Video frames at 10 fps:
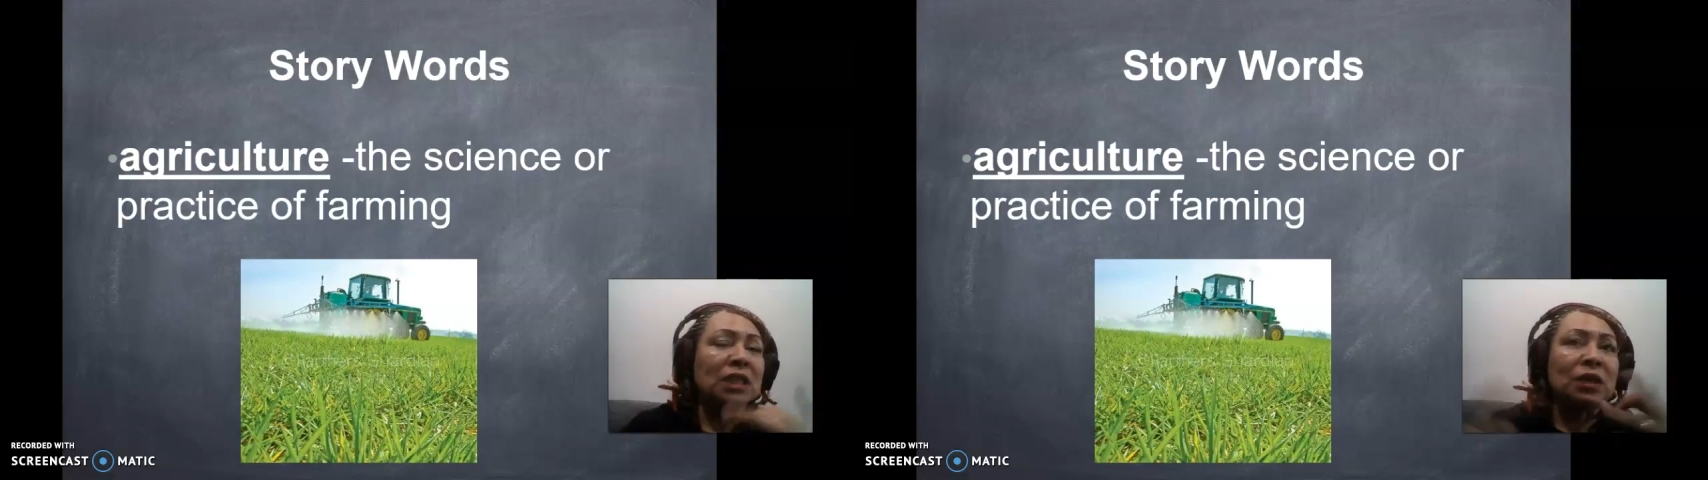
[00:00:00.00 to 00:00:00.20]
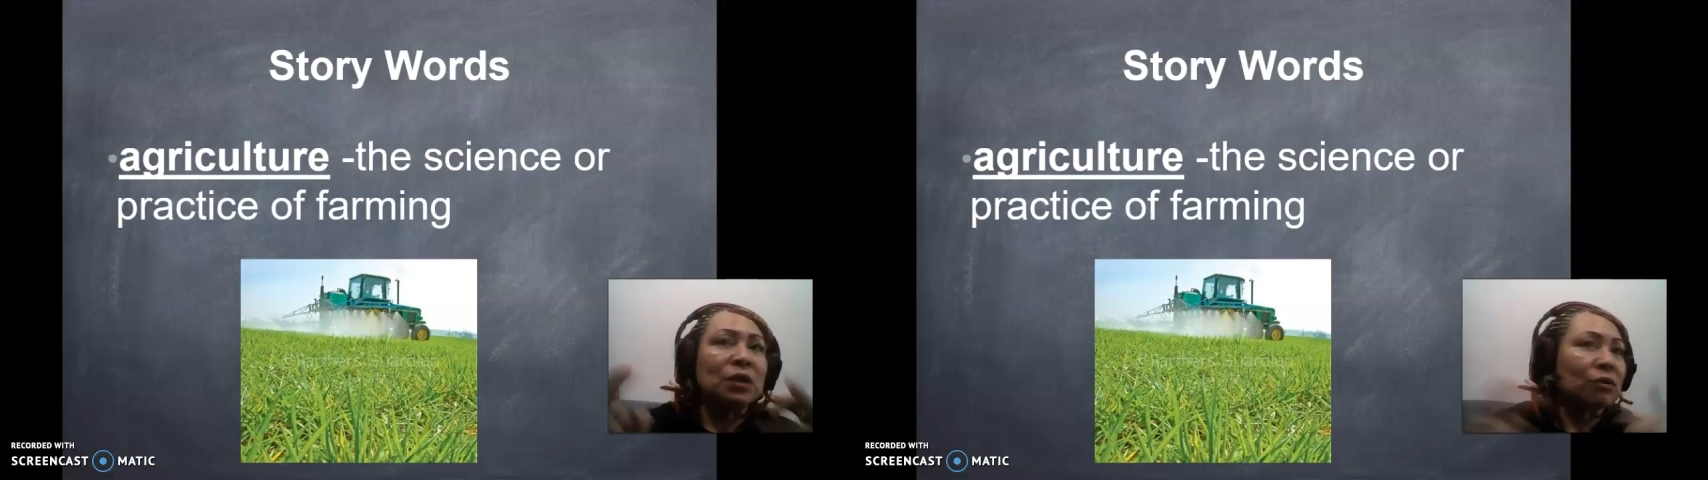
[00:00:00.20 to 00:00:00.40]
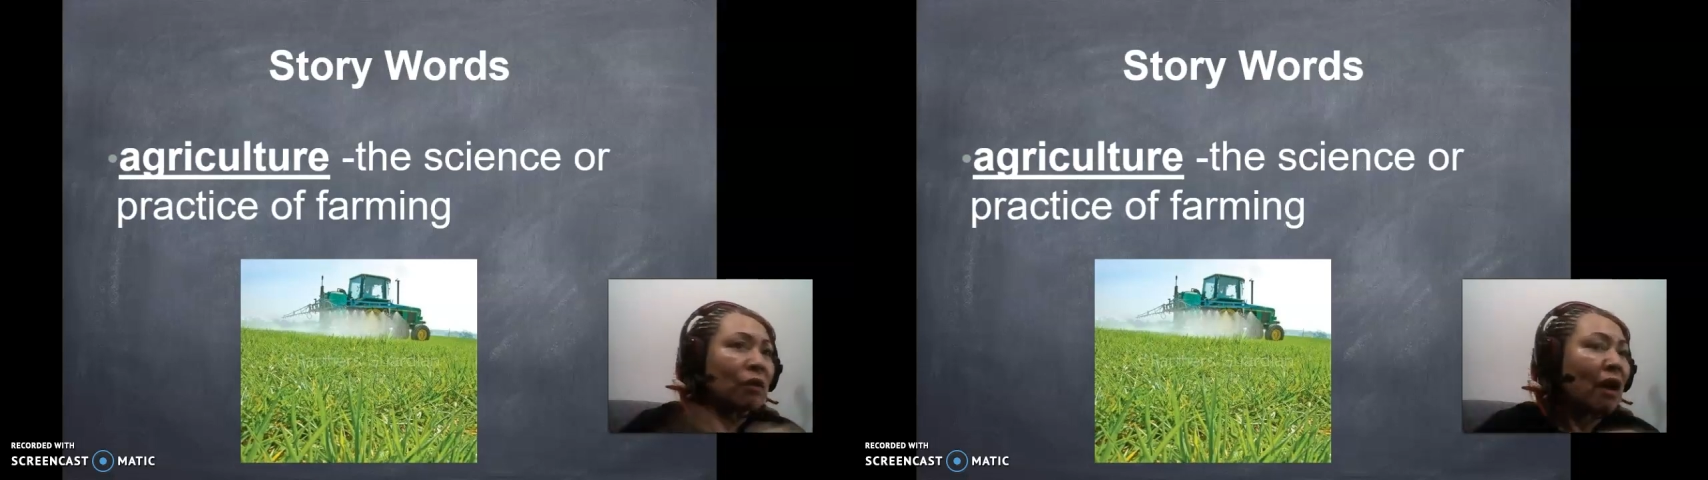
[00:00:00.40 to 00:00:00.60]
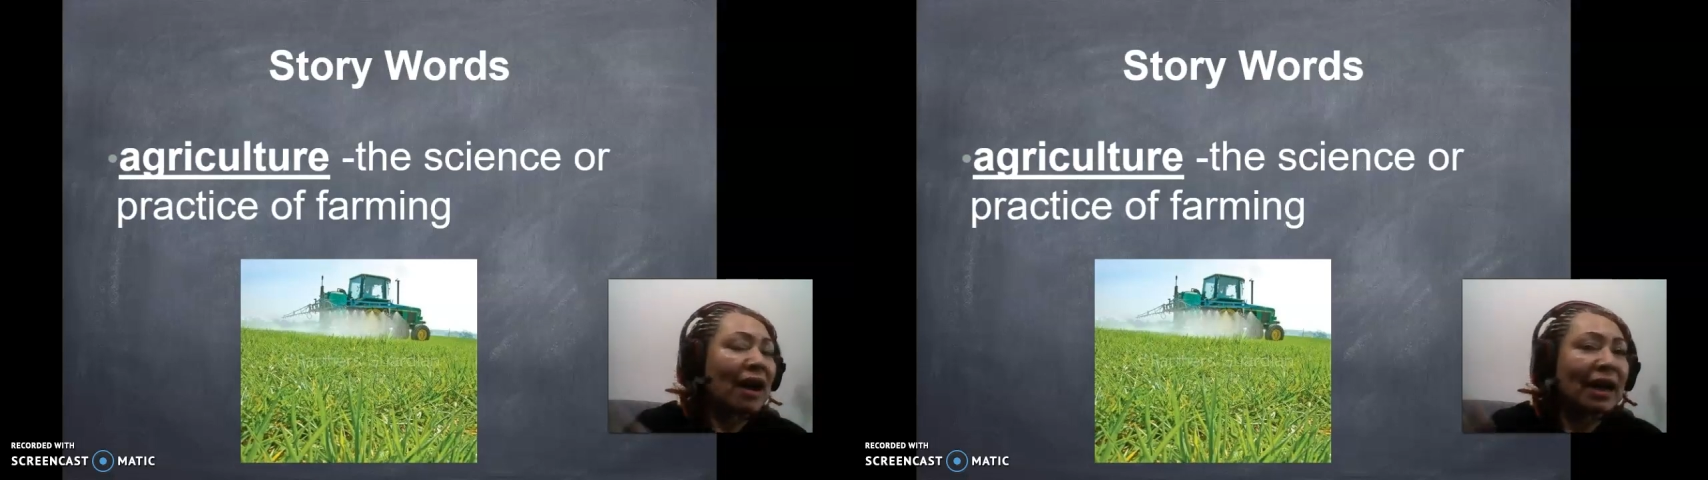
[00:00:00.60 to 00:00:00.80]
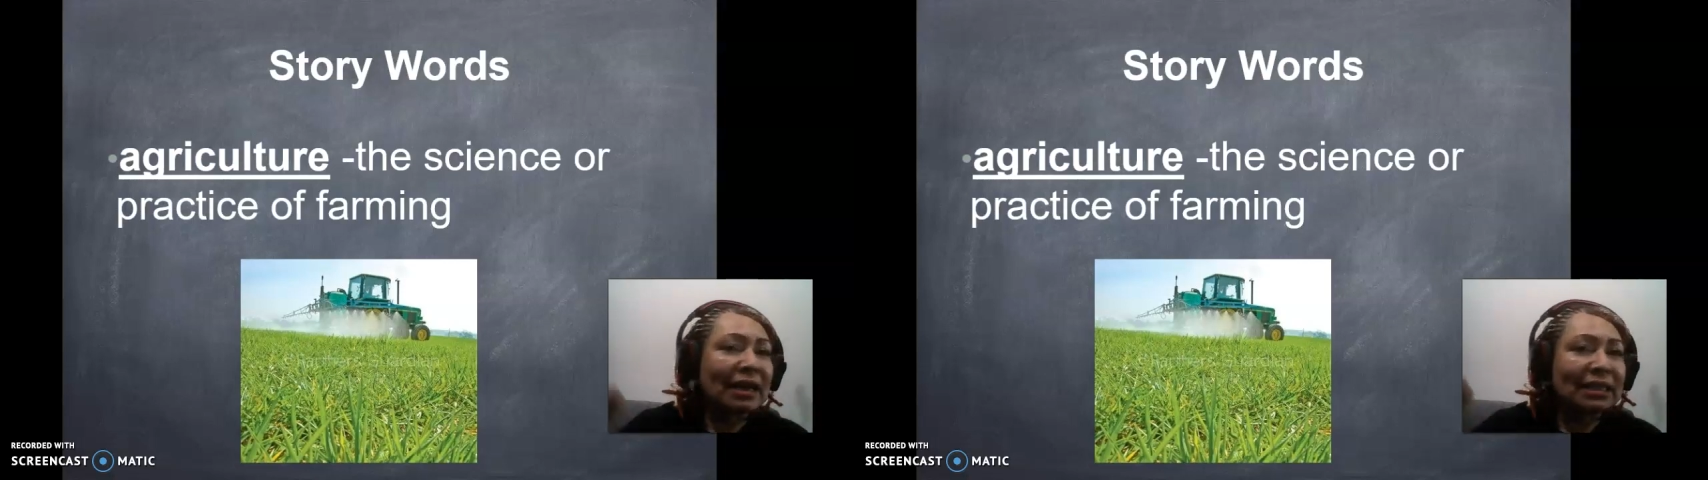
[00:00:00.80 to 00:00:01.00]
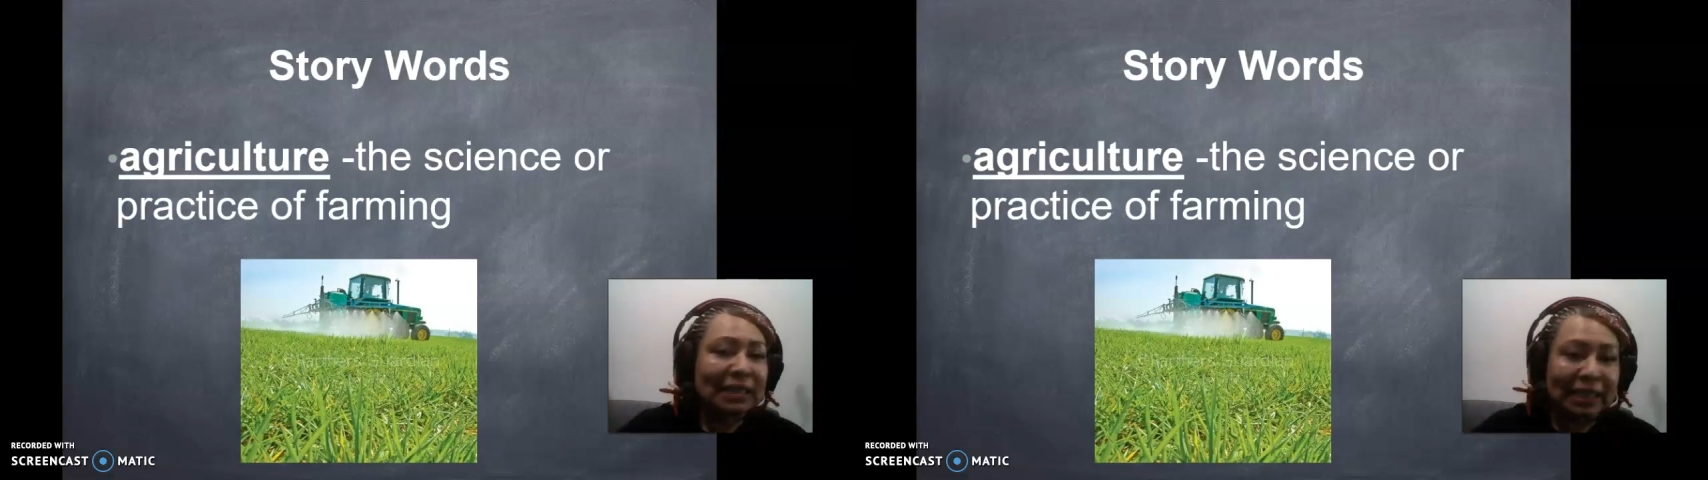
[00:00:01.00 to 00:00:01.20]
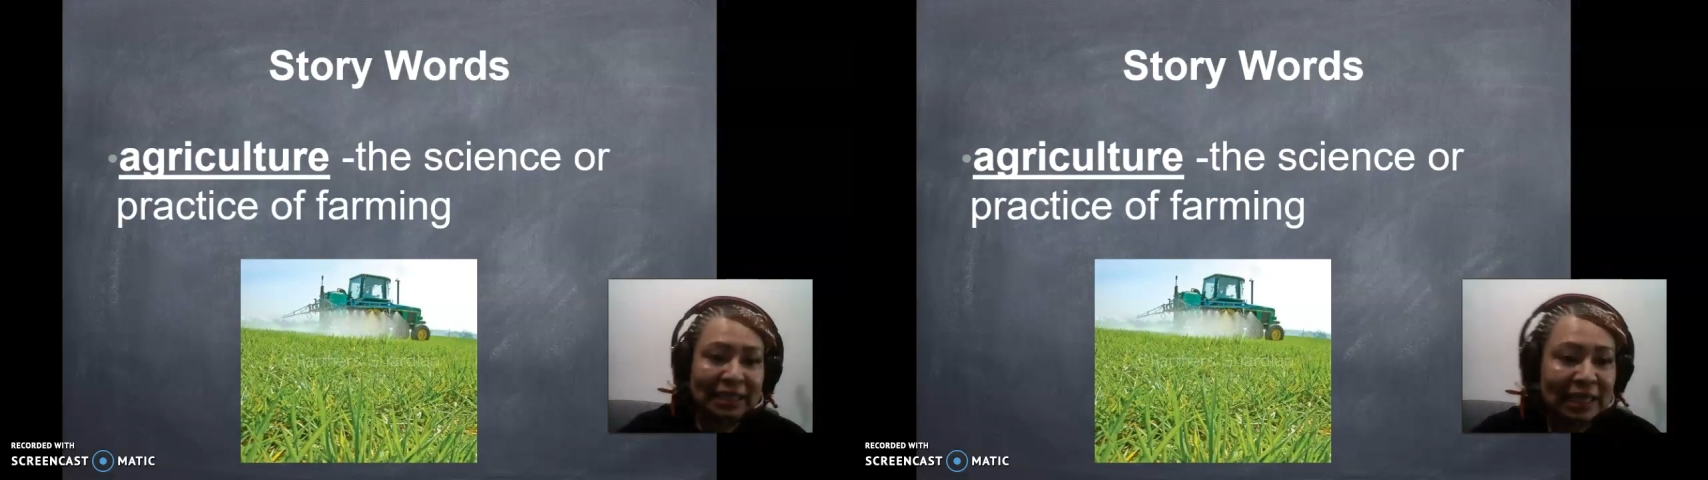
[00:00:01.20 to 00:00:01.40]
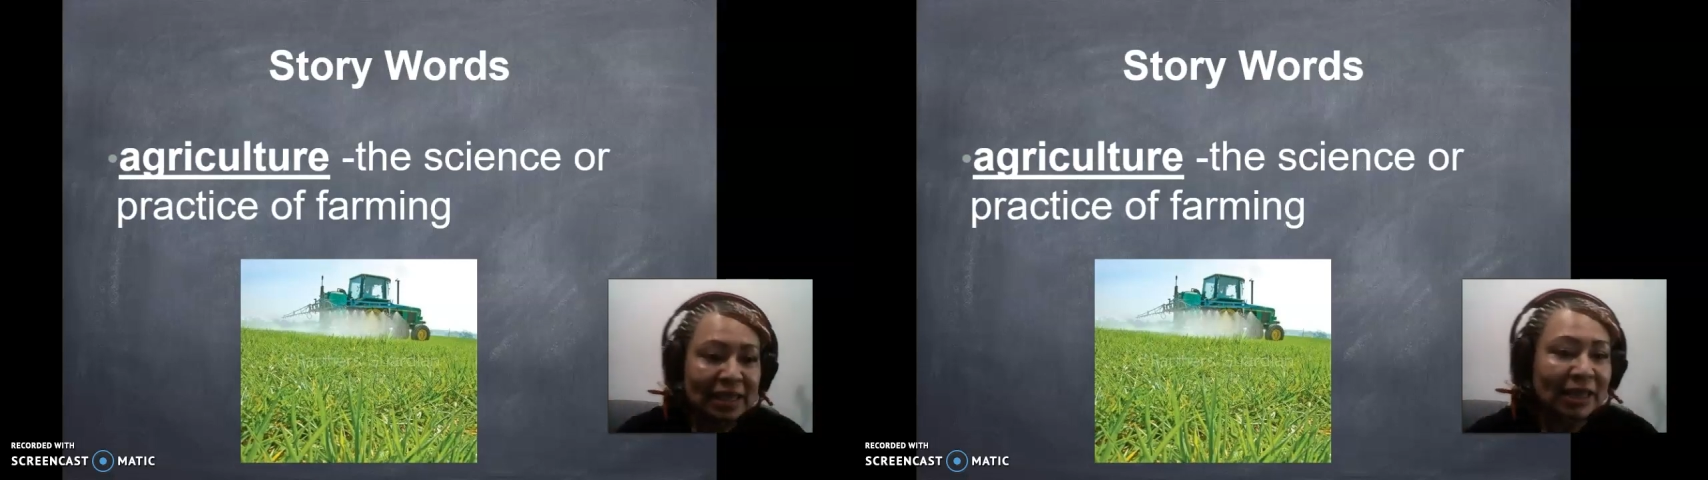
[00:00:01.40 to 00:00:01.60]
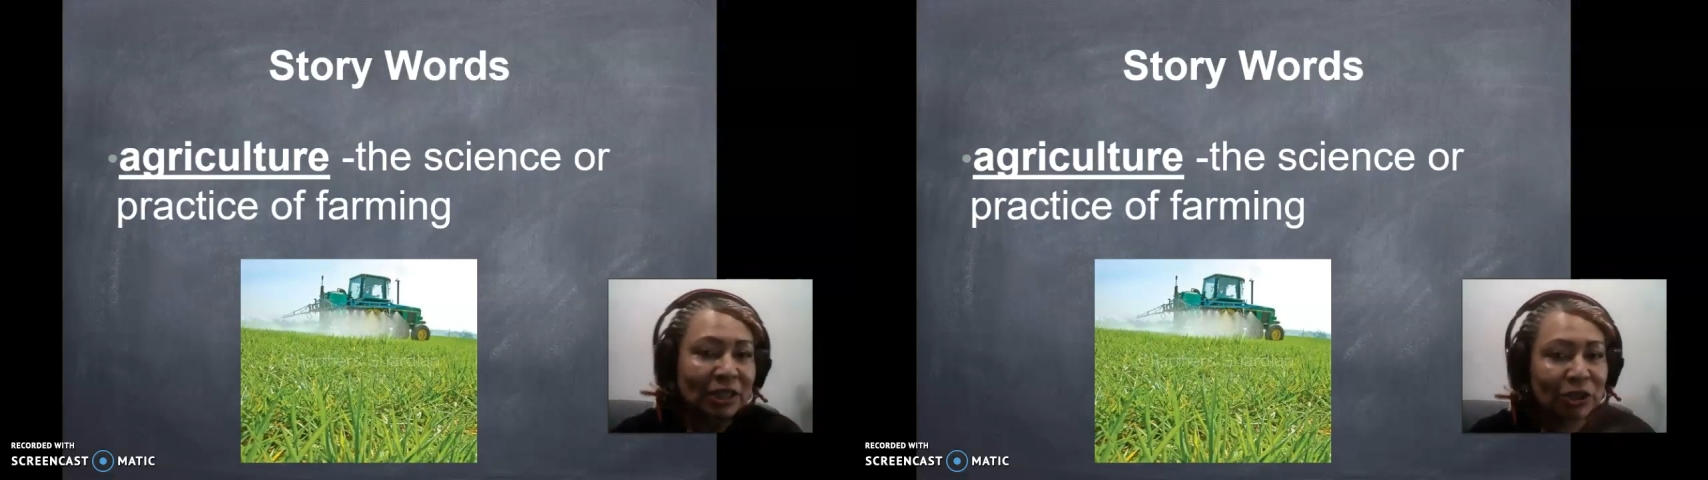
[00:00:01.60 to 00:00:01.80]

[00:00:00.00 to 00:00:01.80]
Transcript: or rice, etc.